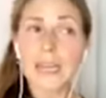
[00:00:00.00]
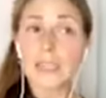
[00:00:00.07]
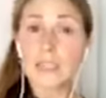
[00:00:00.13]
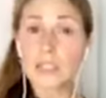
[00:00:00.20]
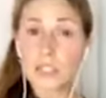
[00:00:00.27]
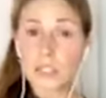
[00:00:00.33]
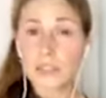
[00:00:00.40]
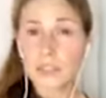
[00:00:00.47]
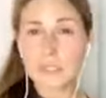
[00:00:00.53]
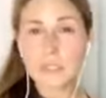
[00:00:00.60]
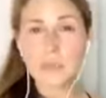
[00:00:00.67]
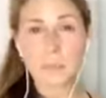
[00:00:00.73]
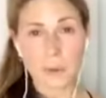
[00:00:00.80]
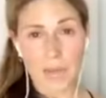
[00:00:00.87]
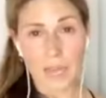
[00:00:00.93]
and
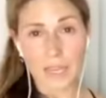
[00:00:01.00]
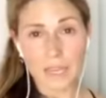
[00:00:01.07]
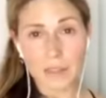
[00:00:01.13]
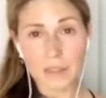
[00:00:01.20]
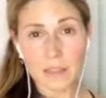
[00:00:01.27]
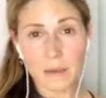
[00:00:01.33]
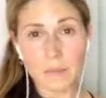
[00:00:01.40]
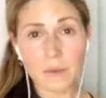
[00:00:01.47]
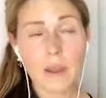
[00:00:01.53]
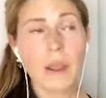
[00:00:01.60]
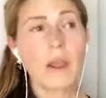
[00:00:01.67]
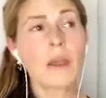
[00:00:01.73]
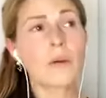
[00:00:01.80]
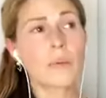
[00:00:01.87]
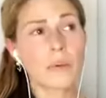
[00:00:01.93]
sometimes buying them
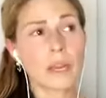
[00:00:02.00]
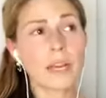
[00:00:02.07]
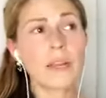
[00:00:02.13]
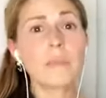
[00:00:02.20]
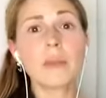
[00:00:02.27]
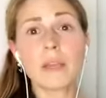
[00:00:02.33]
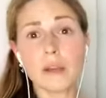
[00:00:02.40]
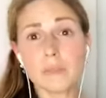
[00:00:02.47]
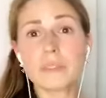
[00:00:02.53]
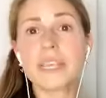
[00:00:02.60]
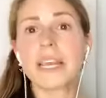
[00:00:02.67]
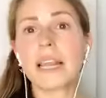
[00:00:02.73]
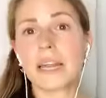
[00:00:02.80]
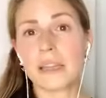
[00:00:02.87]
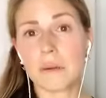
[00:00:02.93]
really becomes
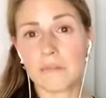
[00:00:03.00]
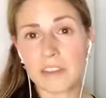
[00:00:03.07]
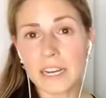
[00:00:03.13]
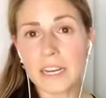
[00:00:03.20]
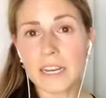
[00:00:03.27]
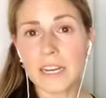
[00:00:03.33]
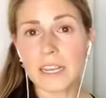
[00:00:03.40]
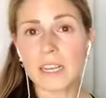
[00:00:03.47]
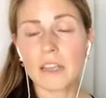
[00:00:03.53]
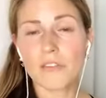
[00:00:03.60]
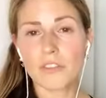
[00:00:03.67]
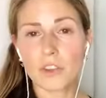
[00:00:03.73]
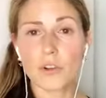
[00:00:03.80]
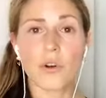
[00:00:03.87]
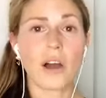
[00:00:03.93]
a liability
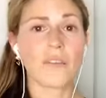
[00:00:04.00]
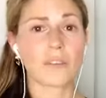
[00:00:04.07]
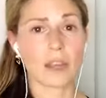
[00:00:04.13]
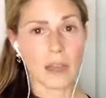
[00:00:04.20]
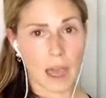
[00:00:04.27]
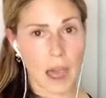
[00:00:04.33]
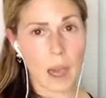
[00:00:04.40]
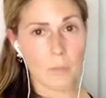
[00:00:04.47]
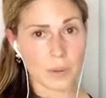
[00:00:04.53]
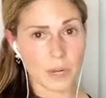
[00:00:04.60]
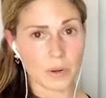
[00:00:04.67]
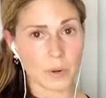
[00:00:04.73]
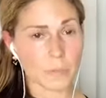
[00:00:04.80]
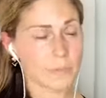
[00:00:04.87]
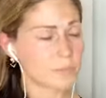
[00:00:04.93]
if you don't have the
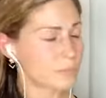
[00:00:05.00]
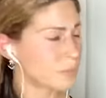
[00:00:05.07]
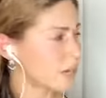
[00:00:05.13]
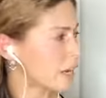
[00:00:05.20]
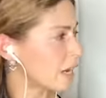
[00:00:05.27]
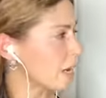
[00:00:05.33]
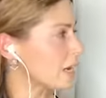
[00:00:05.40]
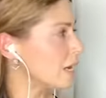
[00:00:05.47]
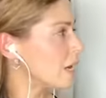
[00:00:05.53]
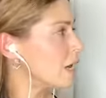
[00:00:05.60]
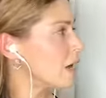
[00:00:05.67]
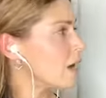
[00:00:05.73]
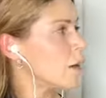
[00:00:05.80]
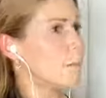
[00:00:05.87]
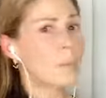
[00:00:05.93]
capital. Okay,
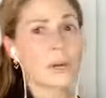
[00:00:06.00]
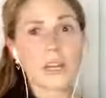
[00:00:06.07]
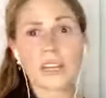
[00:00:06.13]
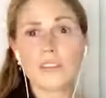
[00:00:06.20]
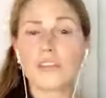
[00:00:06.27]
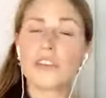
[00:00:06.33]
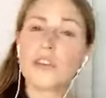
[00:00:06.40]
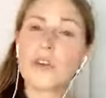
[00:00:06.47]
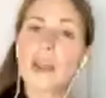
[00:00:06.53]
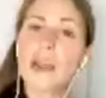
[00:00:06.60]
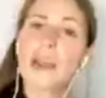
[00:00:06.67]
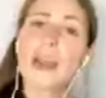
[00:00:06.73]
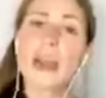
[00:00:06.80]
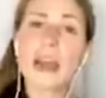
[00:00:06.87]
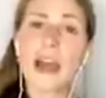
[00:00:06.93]
but if you
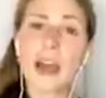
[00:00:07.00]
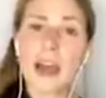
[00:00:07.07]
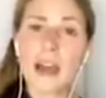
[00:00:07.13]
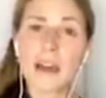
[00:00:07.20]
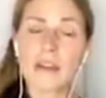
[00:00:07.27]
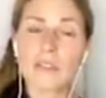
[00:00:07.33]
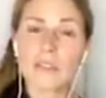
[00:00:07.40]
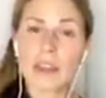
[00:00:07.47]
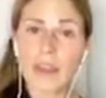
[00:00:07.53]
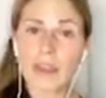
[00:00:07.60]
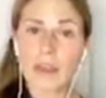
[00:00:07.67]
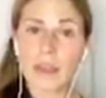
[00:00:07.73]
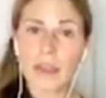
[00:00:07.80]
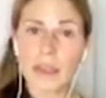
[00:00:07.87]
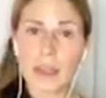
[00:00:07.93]
can have
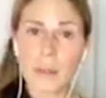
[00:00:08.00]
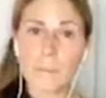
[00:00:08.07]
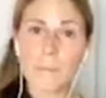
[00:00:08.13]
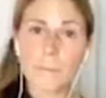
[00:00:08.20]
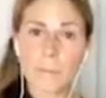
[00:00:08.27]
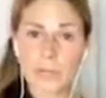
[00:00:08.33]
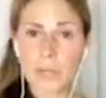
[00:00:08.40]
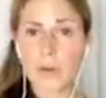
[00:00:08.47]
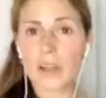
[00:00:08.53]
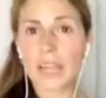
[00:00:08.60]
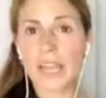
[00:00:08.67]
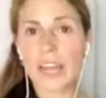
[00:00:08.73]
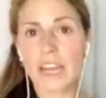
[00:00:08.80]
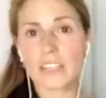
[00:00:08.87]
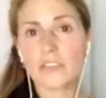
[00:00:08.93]
and build
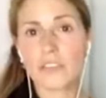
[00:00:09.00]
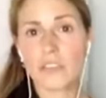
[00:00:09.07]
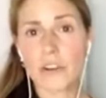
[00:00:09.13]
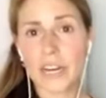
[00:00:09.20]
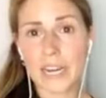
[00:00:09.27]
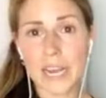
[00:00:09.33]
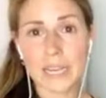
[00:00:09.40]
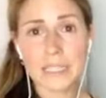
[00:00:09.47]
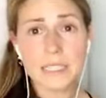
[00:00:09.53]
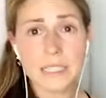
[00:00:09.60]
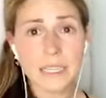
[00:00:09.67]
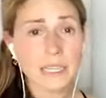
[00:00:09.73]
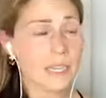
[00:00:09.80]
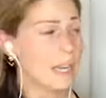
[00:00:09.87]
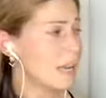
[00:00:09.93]
a cash flowing
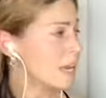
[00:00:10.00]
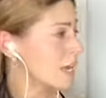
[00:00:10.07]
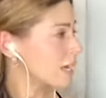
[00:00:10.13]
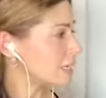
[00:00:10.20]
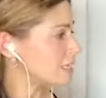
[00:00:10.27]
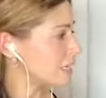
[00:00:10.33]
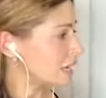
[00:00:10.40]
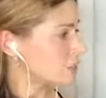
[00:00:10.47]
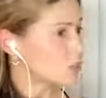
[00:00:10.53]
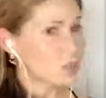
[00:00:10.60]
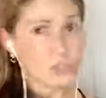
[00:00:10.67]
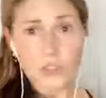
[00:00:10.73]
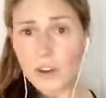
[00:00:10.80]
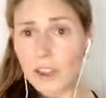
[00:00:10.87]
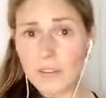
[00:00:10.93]
asset that
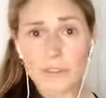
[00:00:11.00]
doesn't